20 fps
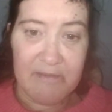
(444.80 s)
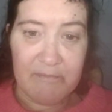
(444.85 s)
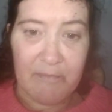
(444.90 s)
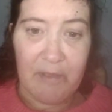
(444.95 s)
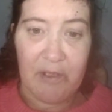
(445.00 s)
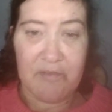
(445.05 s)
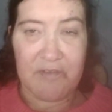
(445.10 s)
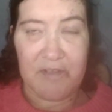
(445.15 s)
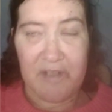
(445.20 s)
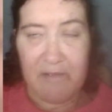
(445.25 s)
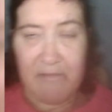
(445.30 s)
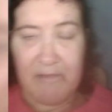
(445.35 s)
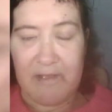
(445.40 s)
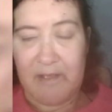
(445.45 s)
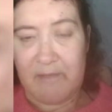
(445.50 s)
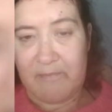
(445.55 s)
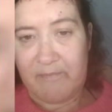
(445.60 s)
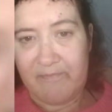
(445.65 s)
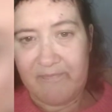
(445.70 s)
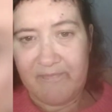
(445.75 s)
mostly
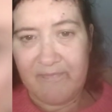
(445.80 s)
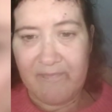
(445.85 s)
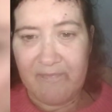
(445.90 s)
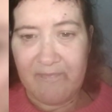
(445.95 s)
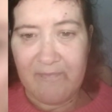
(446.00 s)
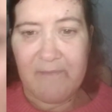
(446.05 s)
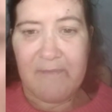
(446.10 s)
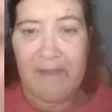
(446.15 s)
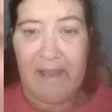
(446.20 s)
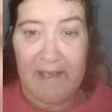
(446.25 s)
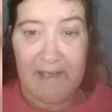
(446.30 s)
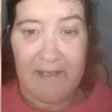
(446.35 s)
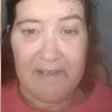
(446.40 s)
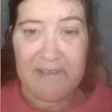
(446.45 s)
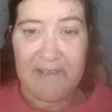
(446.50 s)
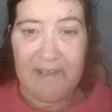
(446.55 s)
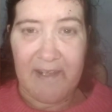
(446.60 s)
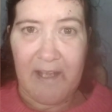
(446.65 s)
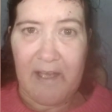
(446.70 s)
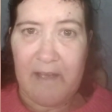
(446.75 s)
with the
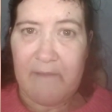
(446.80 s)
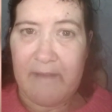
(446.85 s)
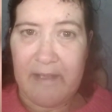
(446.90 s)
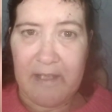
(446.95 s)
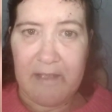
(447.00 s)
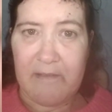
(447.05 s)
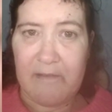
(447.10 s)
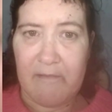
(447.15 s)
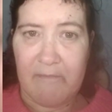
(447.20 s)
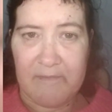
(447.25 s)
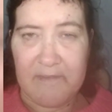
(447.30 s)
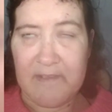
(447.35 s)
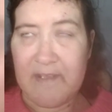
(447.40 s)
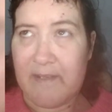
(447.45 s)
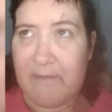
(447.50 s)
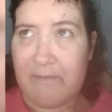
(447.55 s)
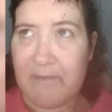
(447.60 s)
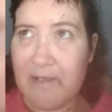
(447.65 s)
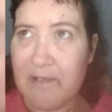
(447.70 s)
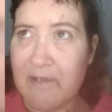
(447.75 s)
violent side of it, and
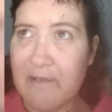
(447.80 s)
obviously,